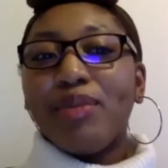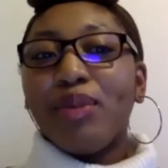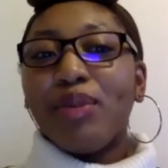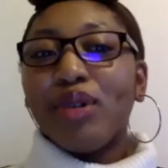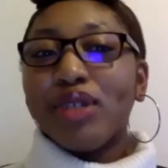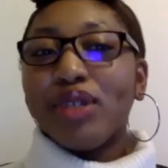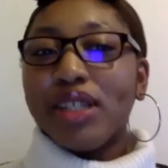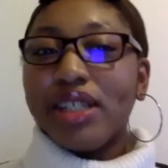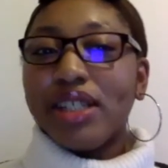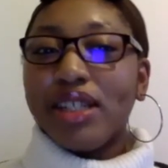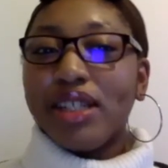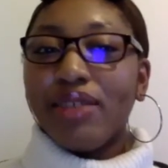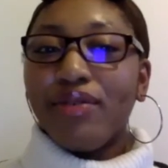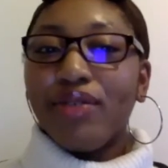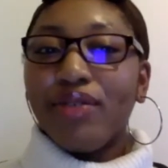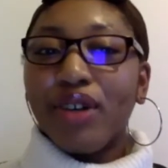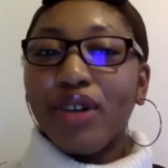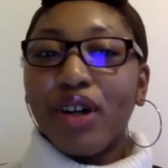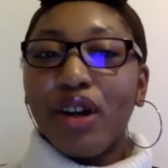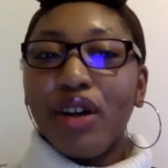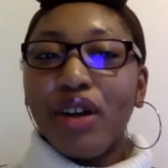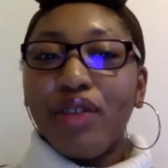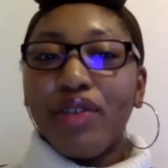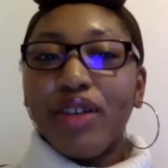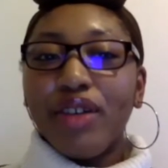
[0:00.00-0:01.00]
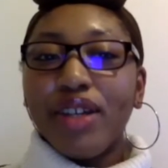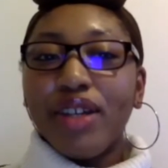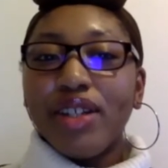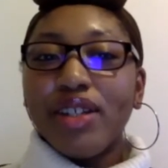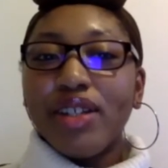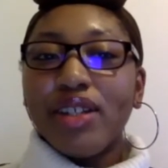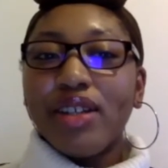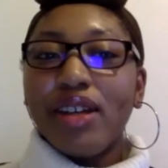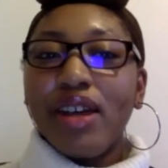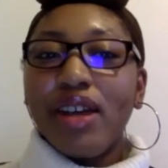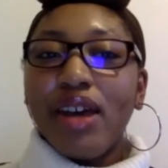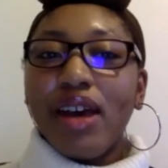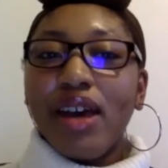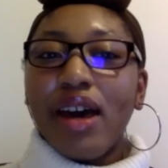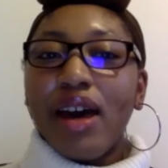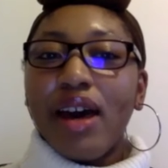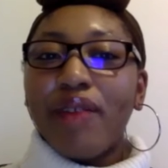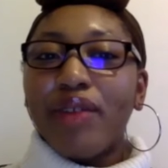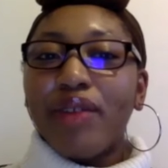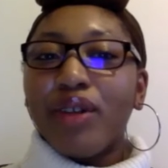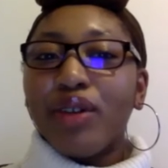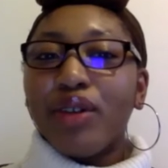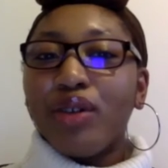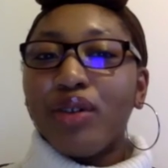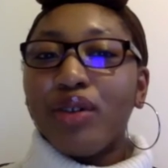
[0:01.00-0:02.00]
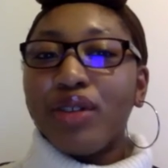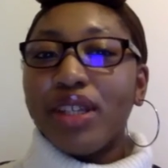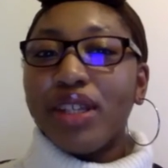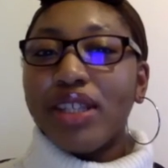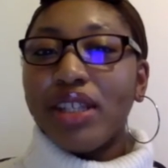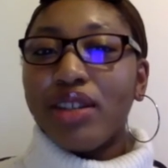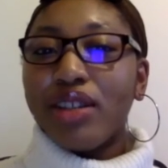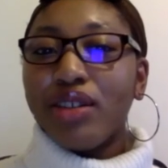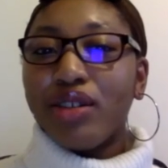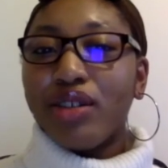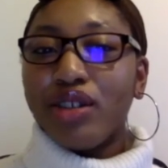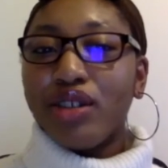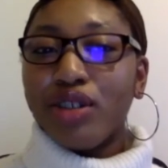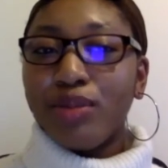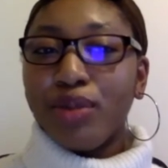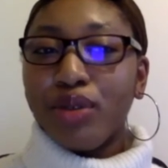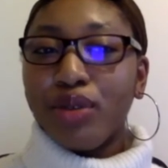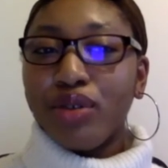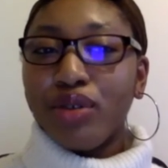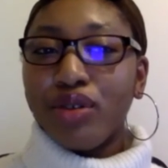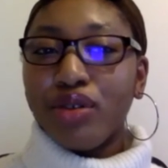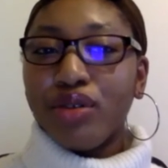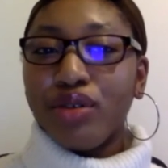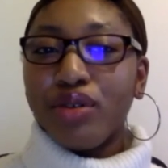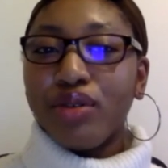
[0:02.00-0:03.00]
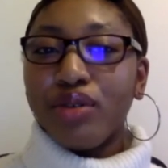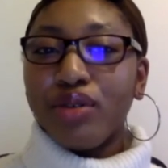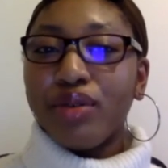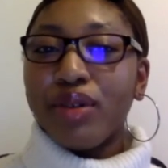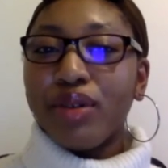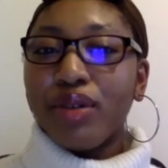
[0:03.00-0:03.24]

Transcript: positive for COVID having caught this in the hospital,